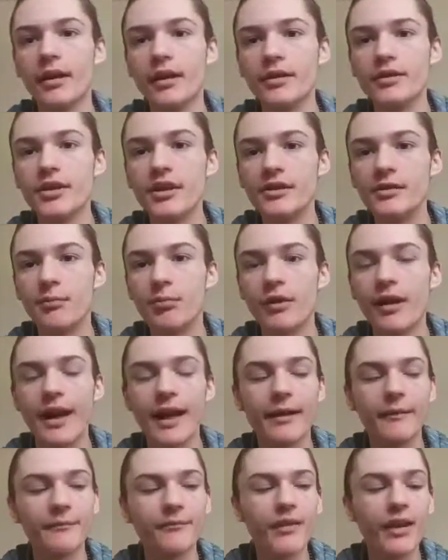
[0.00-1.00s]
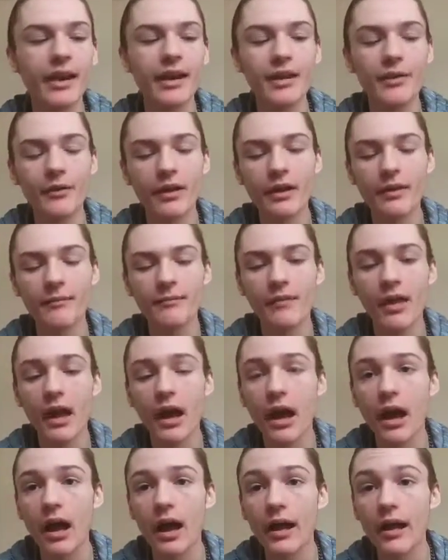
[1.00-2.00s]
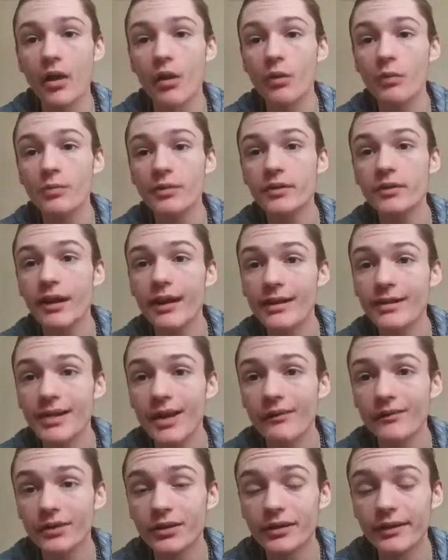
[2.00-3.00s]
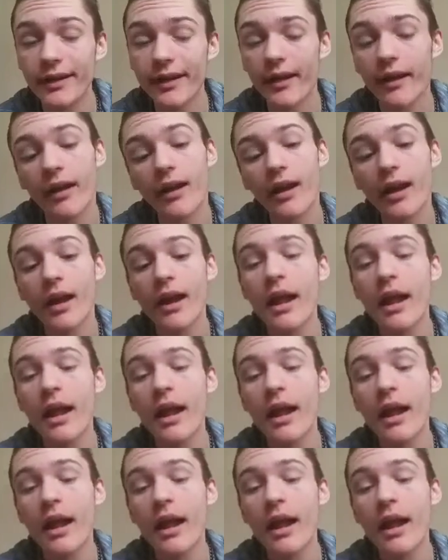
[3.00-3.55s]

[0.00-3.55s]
She's a brat. Anyway, I hope you guys have a good day